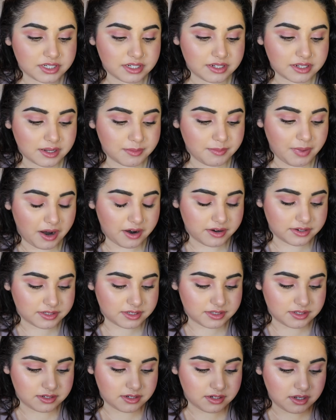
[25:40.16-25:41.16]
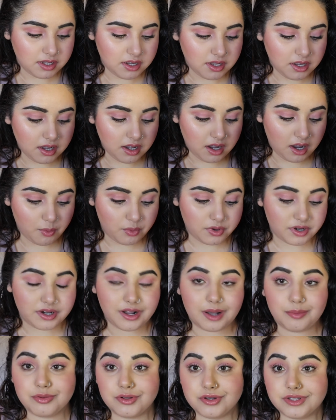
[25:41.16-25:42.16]
I did a comparison, I wanted to
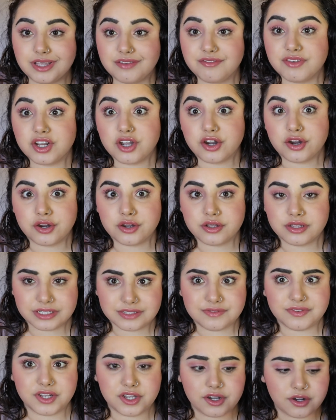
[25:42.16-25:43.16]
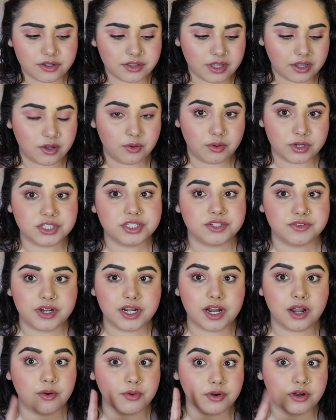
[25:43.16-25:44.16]
upload this video that you're watching right
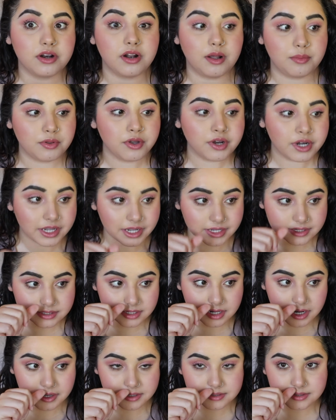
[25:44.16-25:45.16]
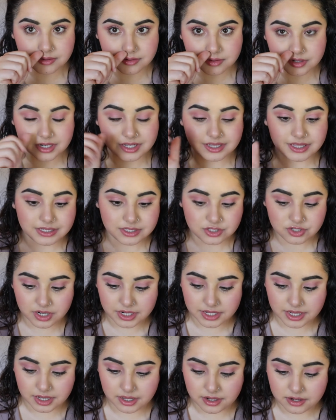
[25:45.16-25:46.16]
now. I wanted to upload it yesterday because I wanted to at least try
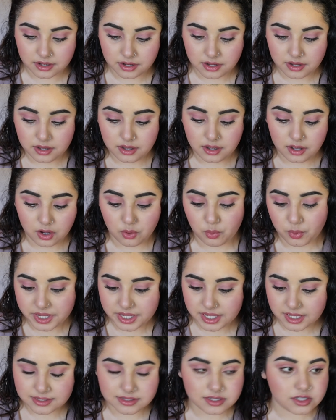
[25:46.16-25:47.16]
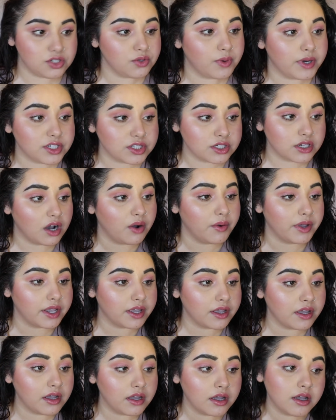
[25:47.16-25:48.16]
to get a weekend situation
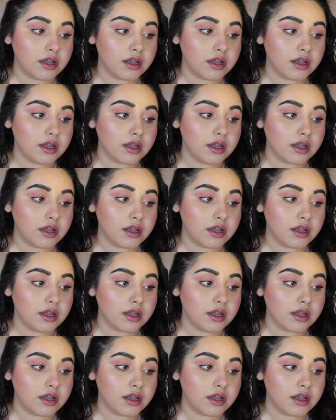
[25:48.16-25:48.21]
going